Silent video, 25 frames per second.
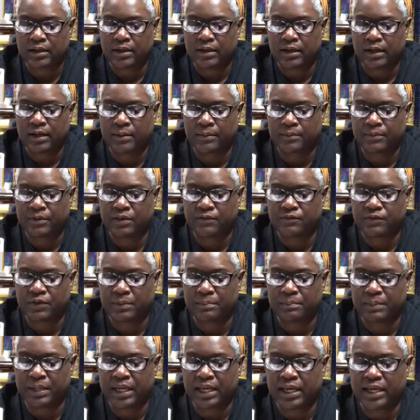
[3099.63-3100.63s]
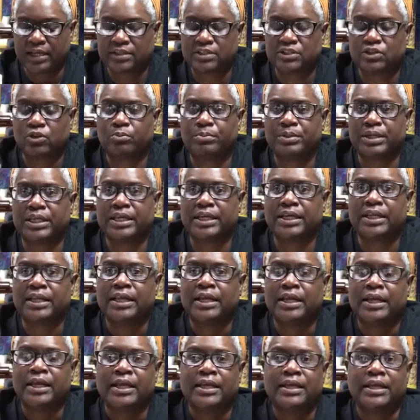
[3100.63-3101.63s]
I'm, if I'm bad, so be it
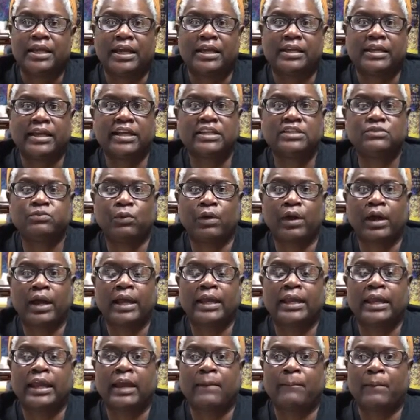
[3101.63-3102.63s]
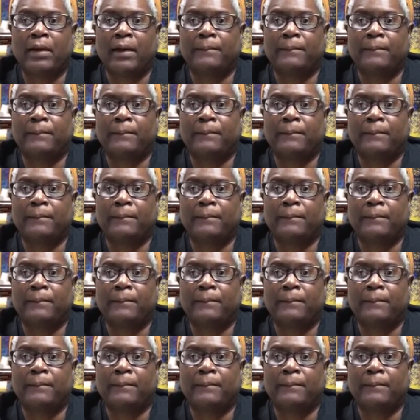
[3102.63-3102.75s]
yeah, and that's where I am.